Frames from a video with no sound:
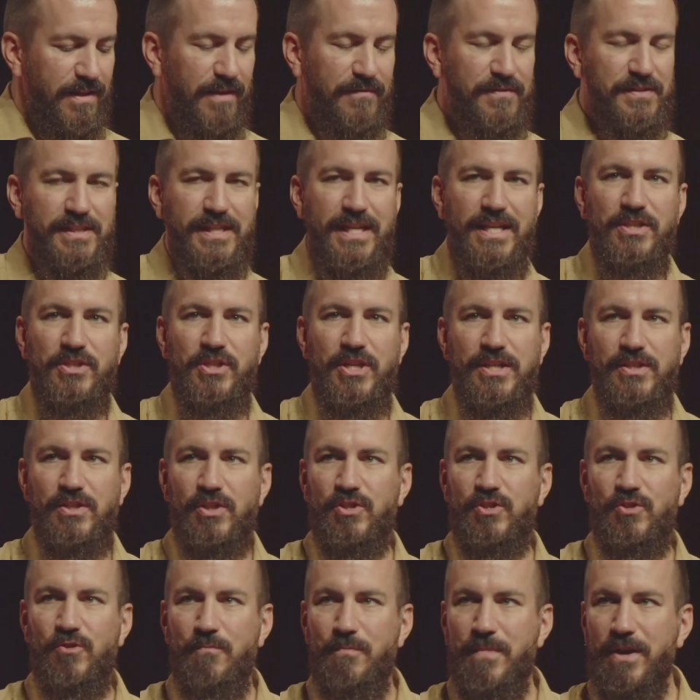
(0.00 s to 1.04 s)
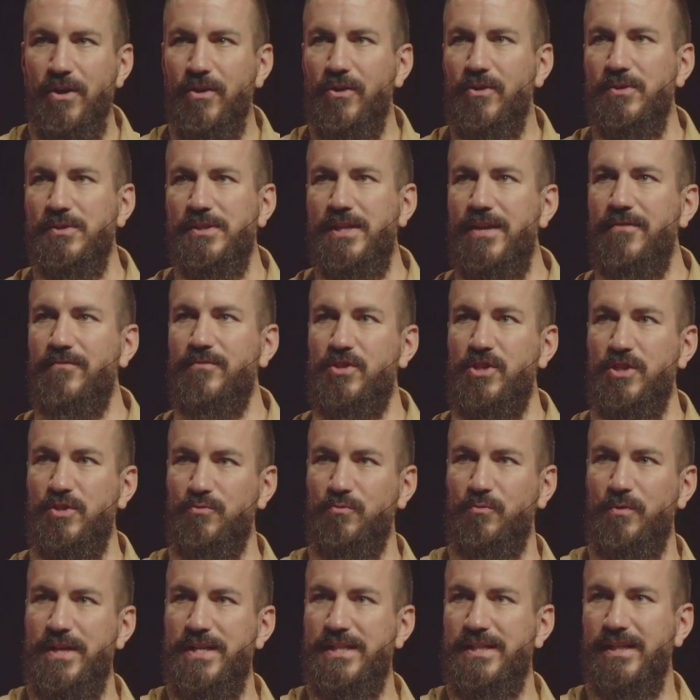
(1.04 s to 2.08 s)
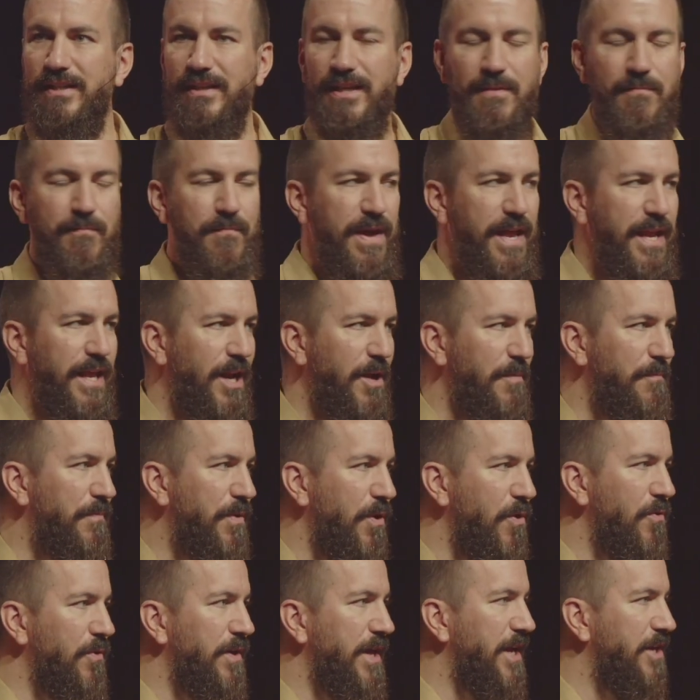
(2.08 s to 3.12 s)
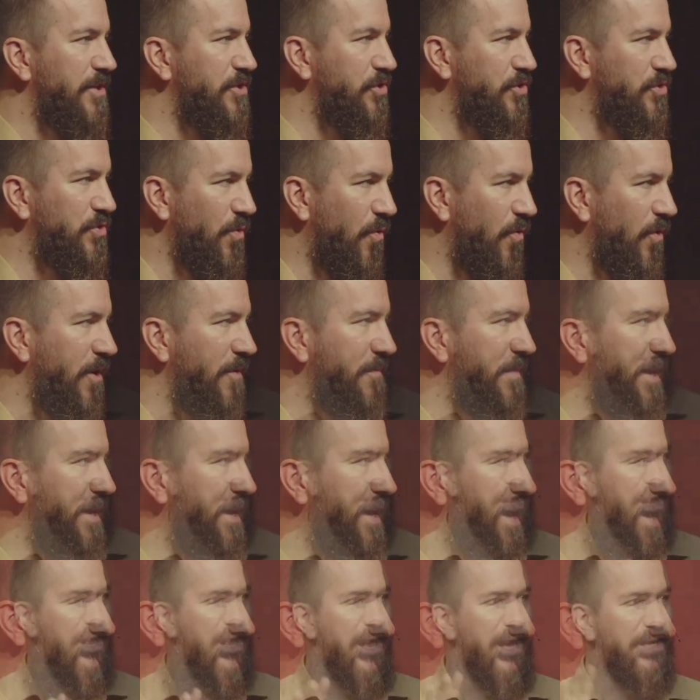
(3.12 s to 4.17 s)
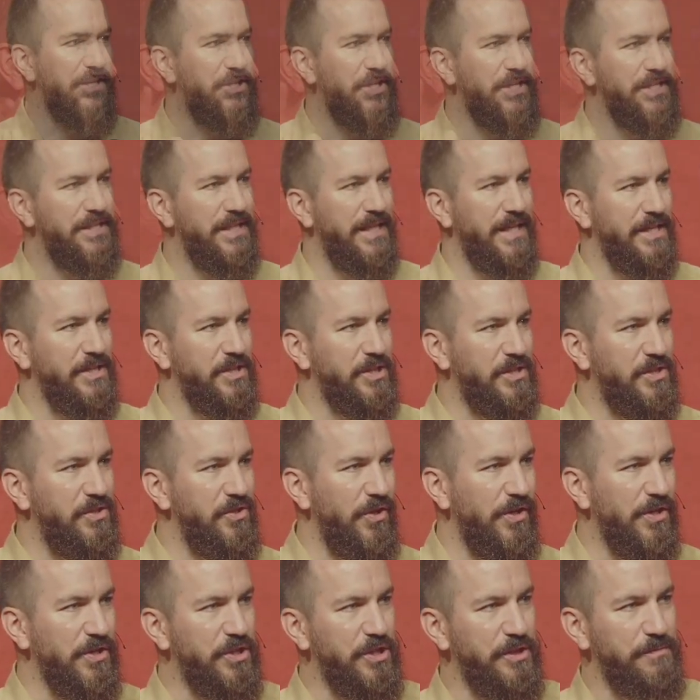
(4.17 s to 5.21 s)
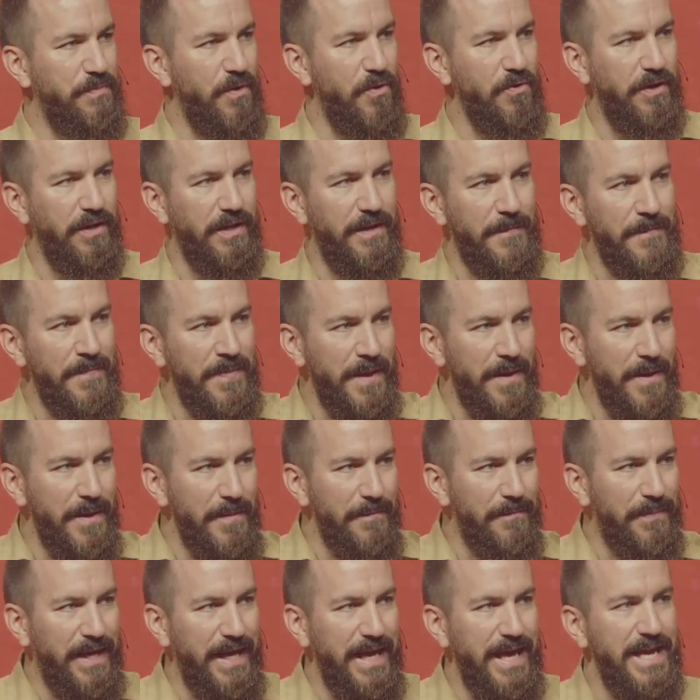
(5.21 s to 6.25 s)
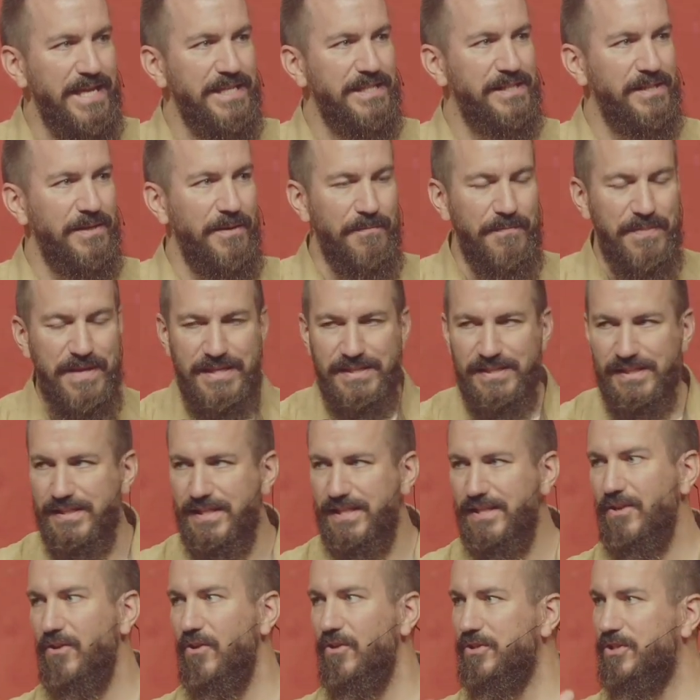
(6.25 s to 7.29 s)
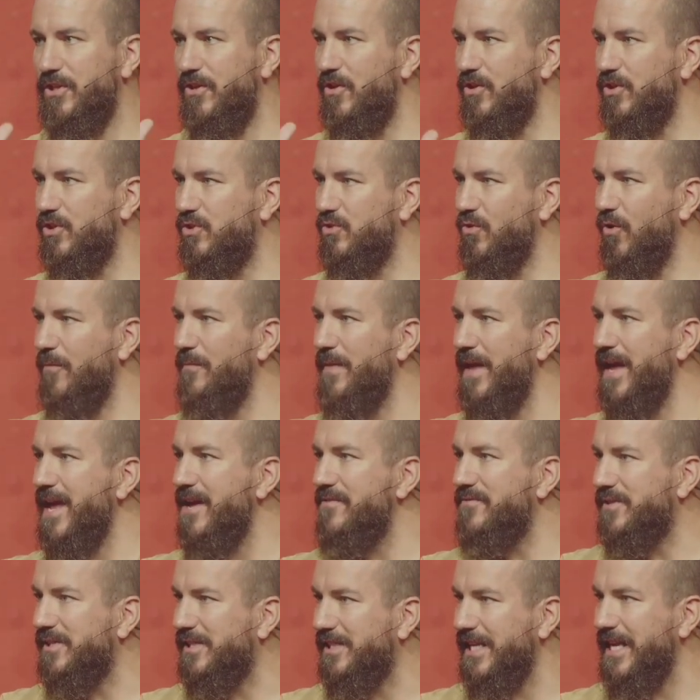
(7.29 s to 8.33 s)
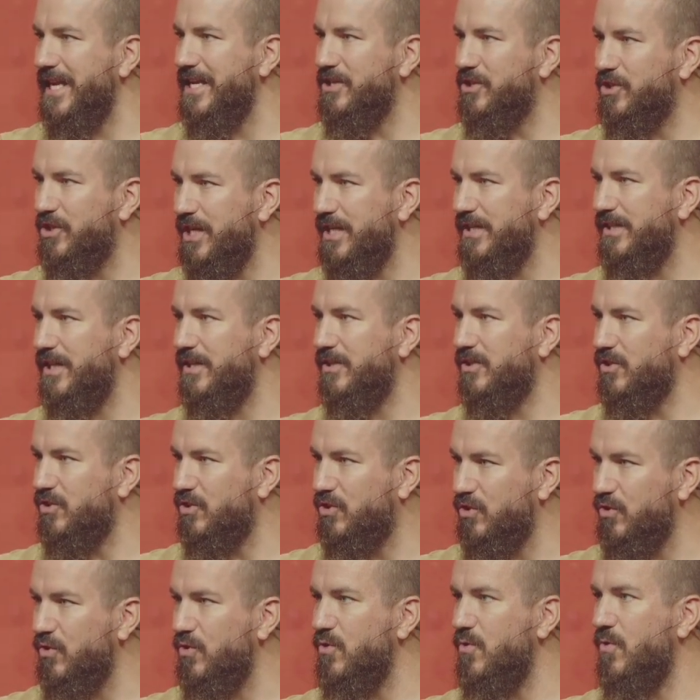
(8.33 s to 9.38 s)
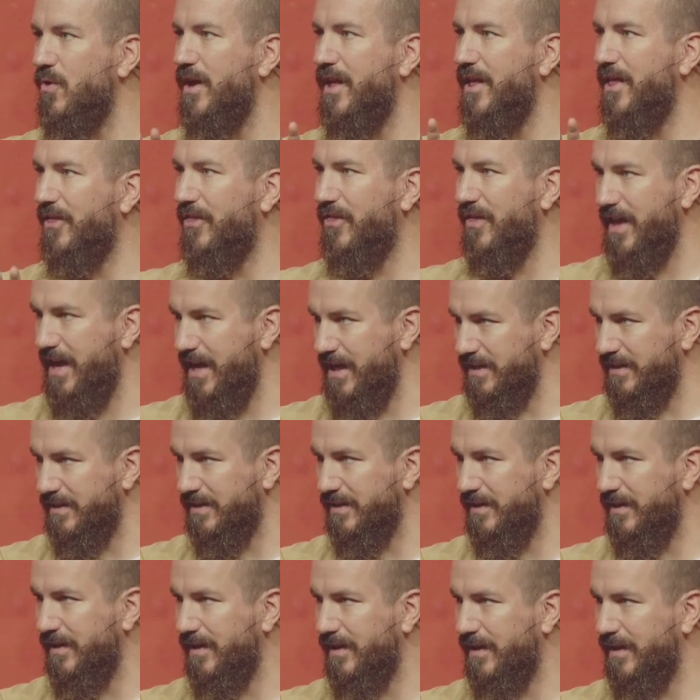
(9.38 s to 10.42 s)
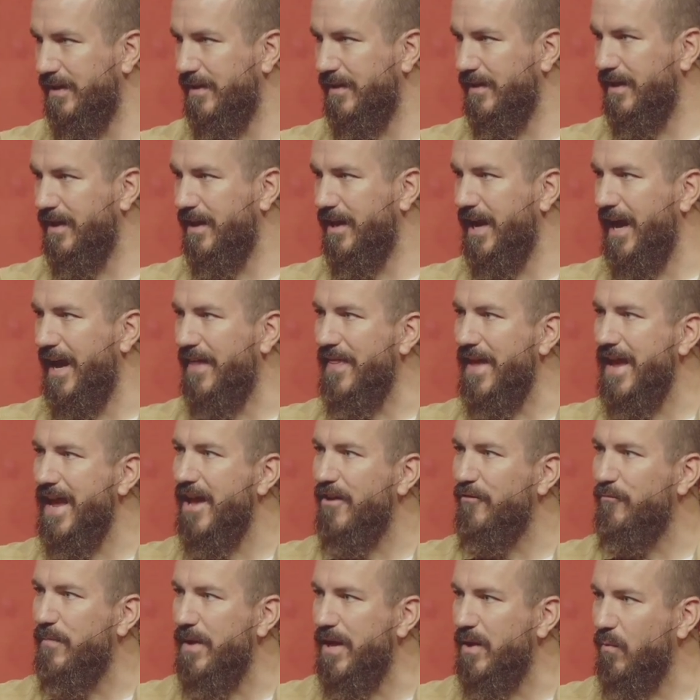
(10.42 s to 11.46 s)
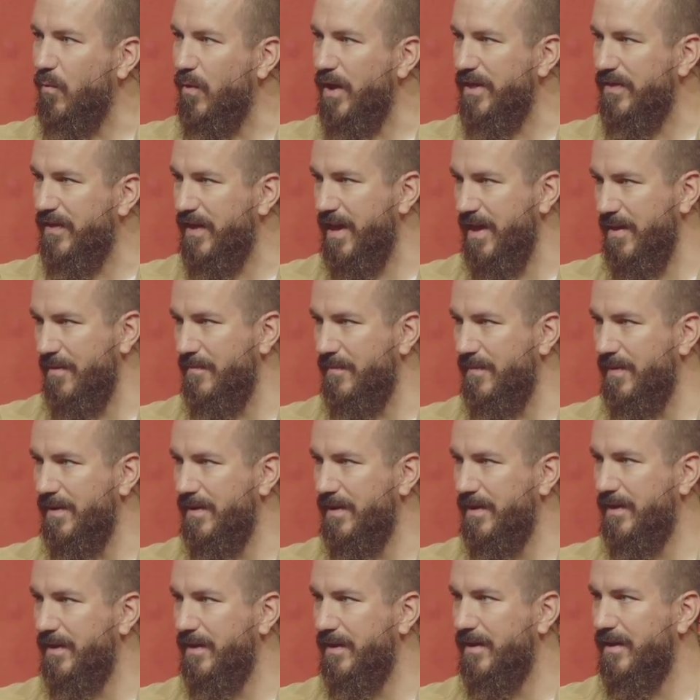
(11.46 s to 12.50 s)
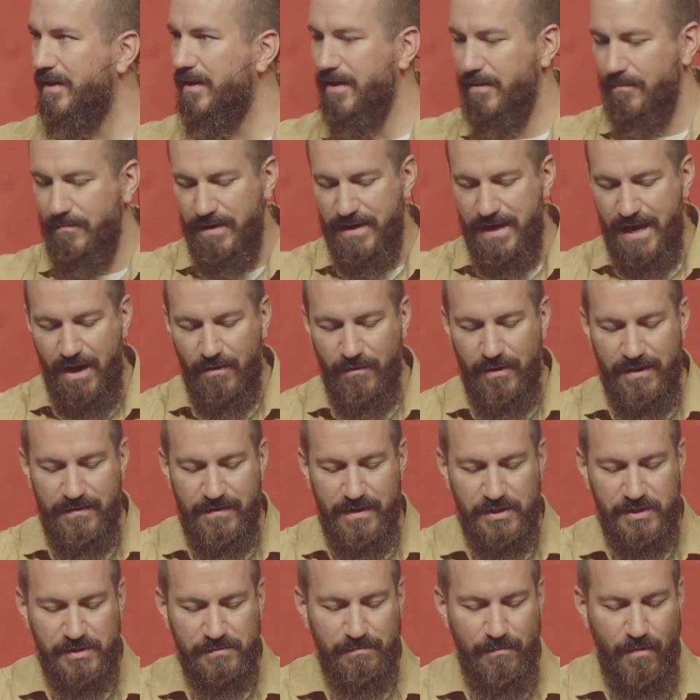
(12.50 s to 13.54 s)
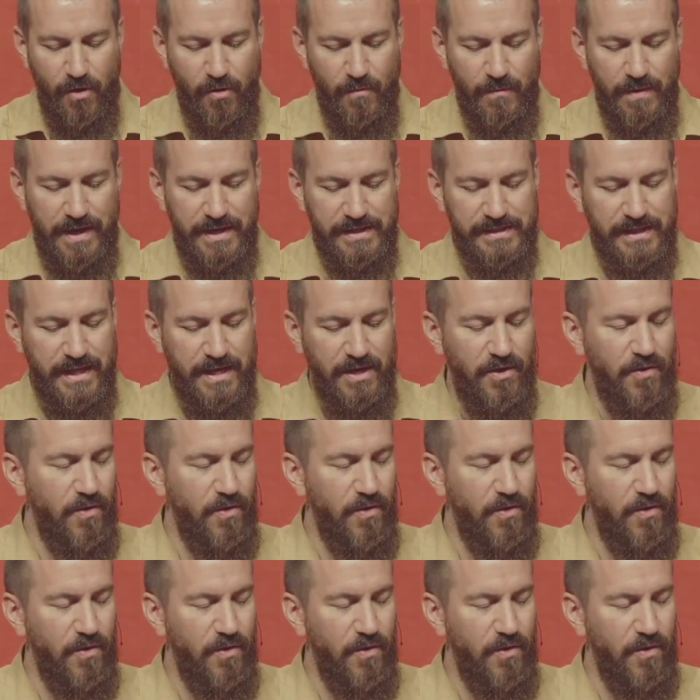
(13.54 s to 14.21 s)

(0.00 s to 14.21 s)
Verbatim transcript: they've seen Jesus do miracles. They've just recently been in a boat in a storm, and, and Jesus has stood and spoken, Peace, be still to the storm. They have seen Jesus do things, and they have been with him. But now, in this moment, as they